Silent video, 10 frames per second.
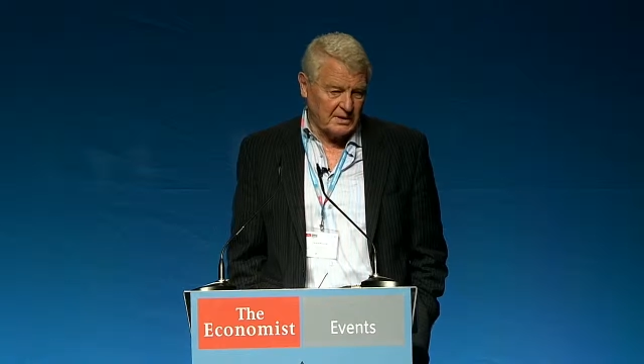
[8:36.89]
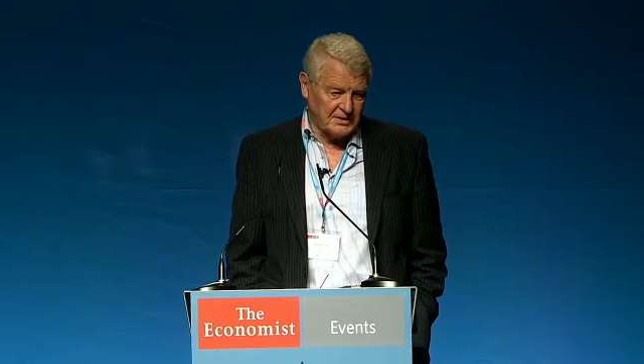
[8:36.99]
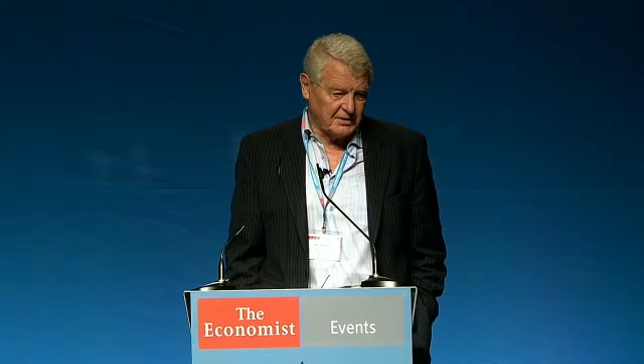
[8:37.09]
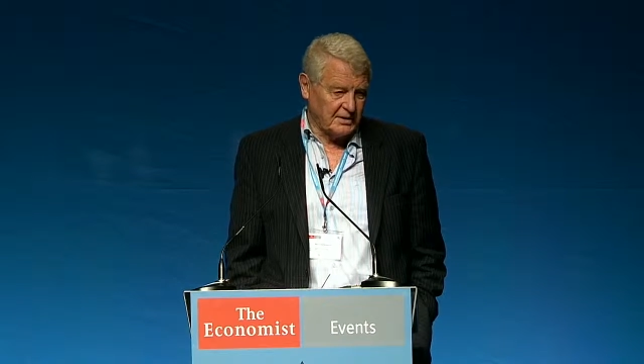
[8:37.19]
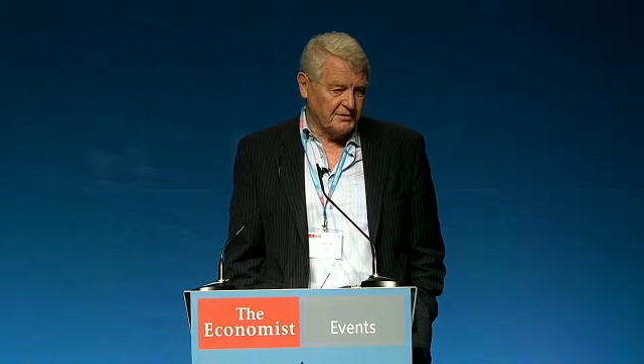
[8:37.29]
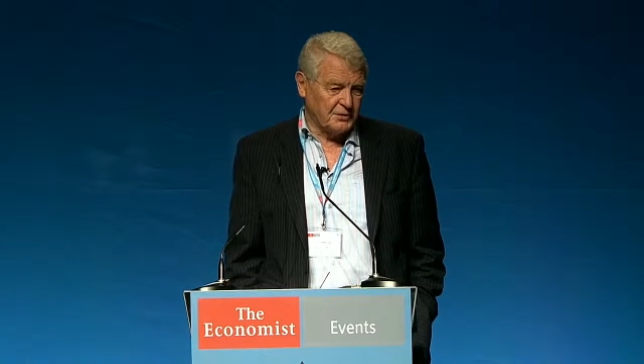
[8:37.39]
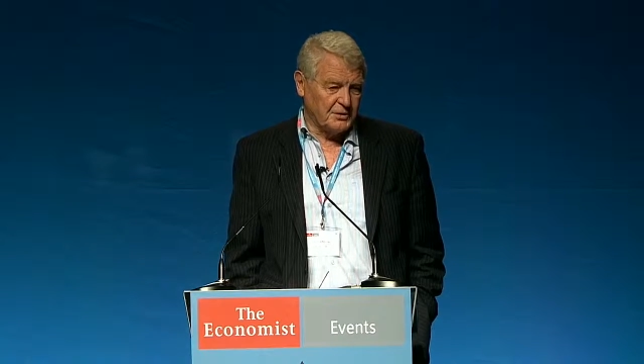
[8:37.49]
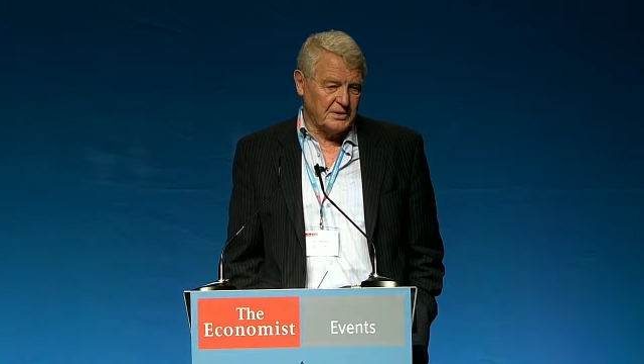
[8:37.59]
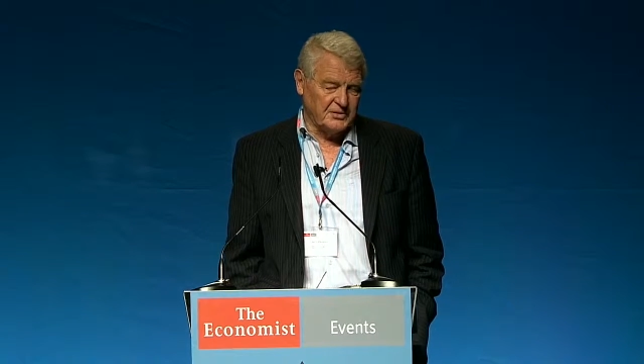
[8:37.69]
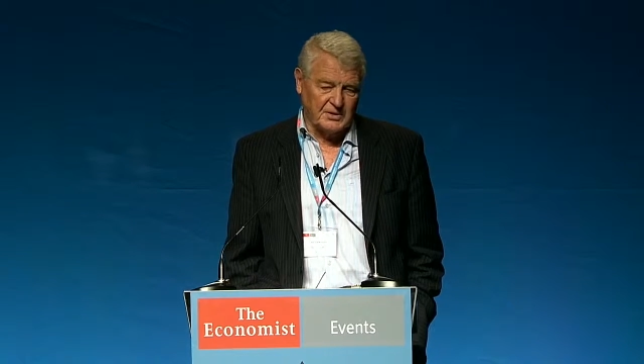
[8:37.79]
I said that 4
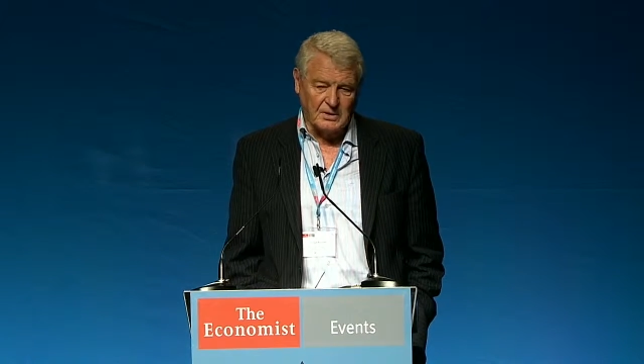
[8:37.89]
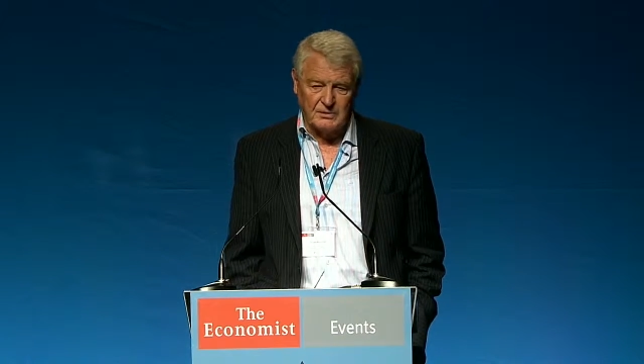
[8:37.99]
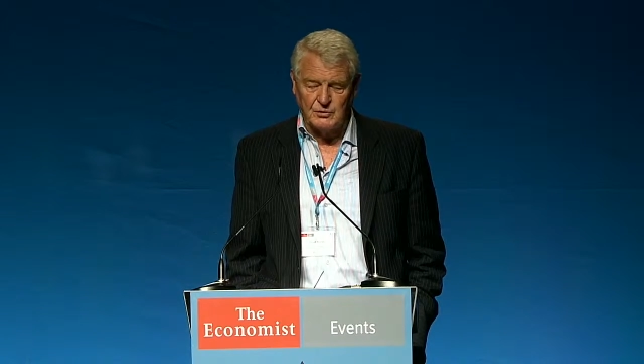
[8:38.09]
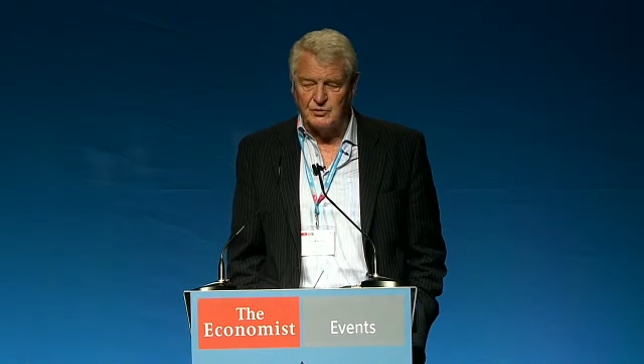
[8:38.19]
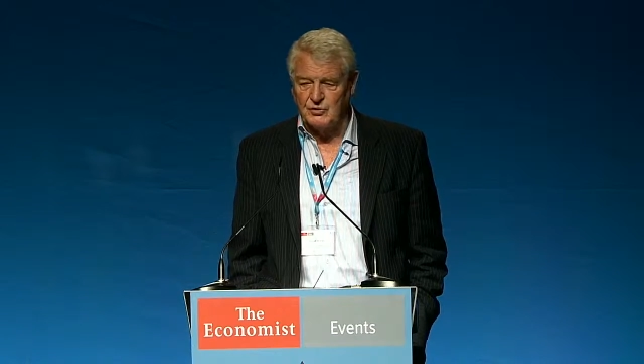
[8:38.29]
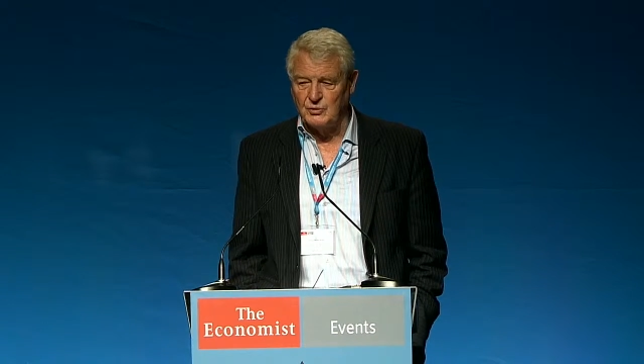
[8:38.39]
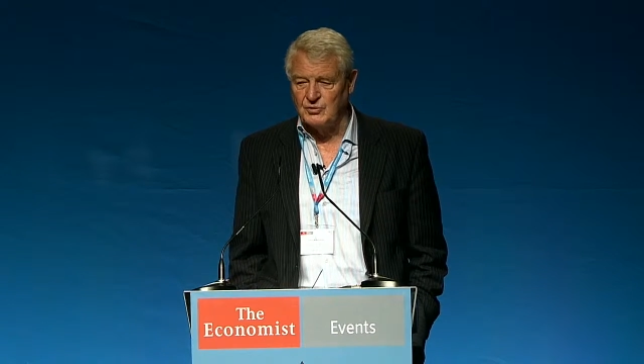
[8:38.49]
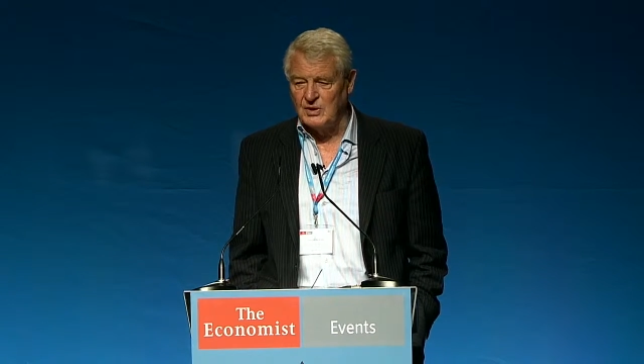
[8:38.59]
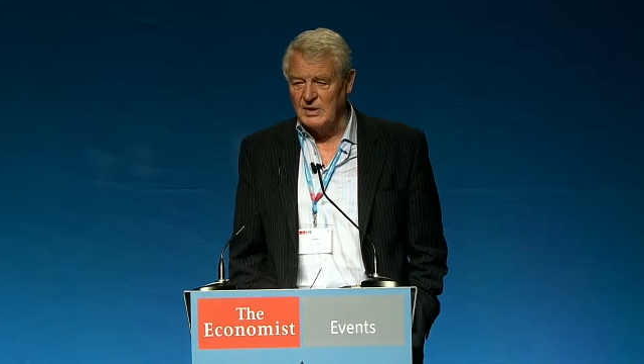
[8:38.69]
years ago. If you choose